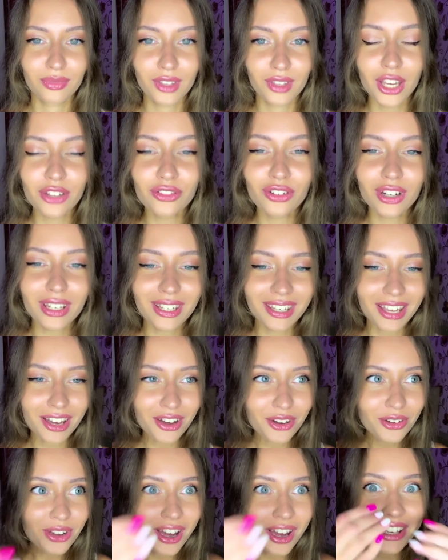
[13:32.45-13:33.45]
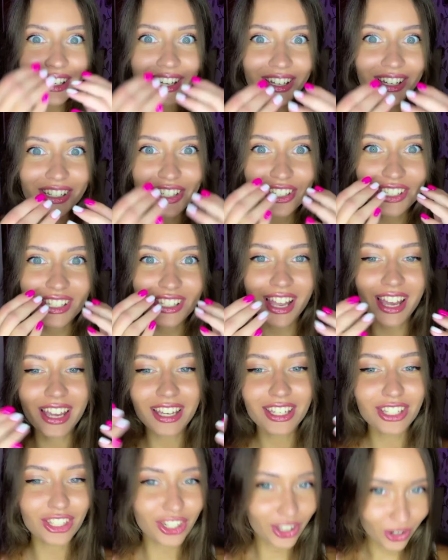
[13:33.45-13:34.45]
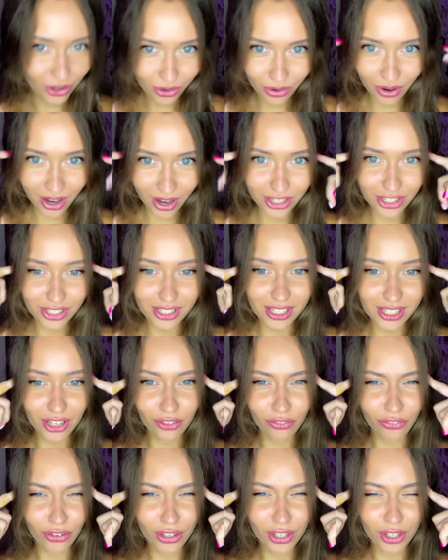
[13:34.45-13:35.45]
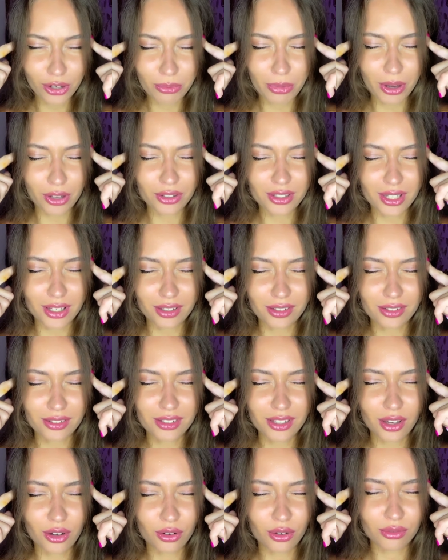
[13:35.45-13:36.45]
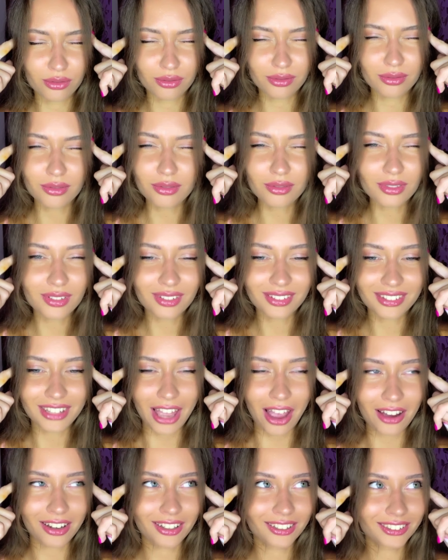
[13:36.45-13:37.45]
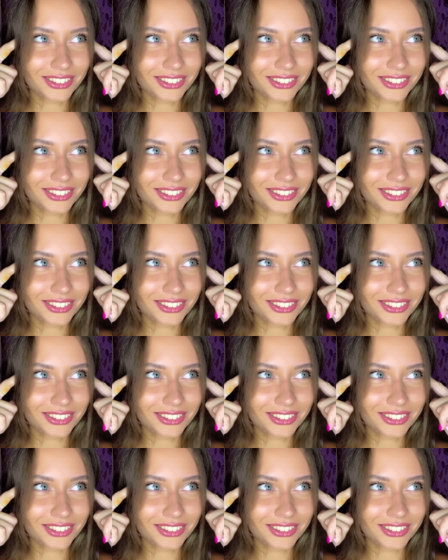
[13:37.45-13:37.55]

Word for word: and right now i i just like you know i just like thinking about that so tuck